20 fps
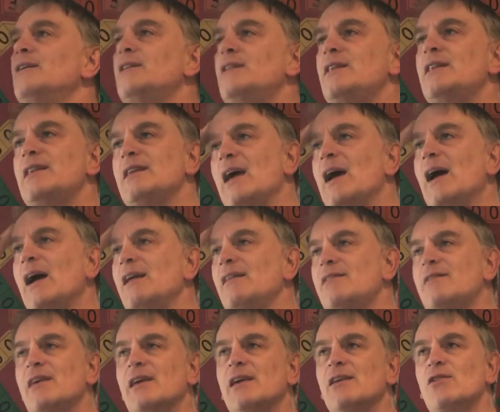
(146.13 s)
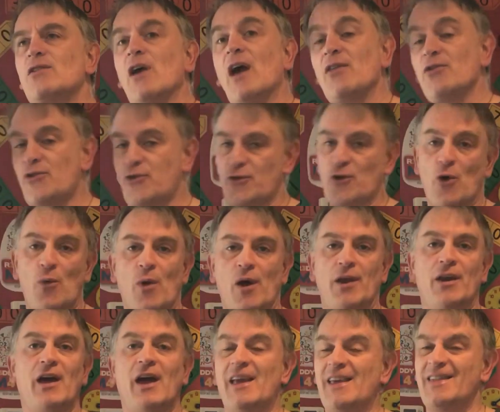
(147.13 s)
19, and so
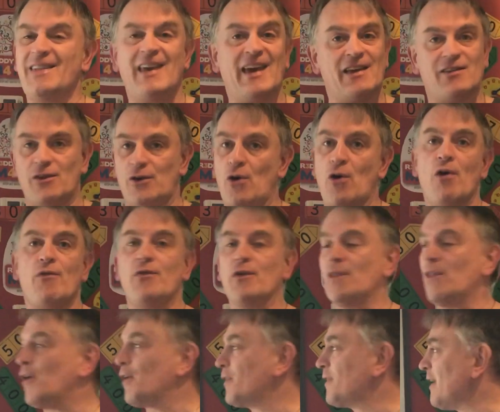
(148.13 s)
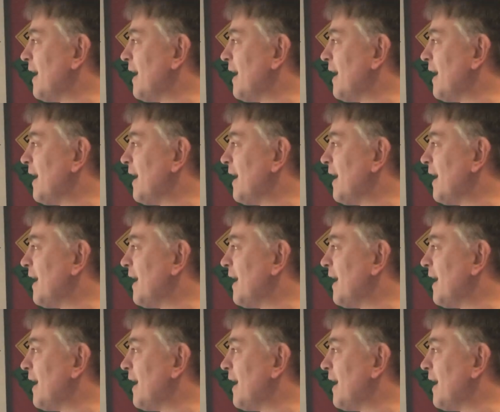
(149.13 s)
on. It takes an awful long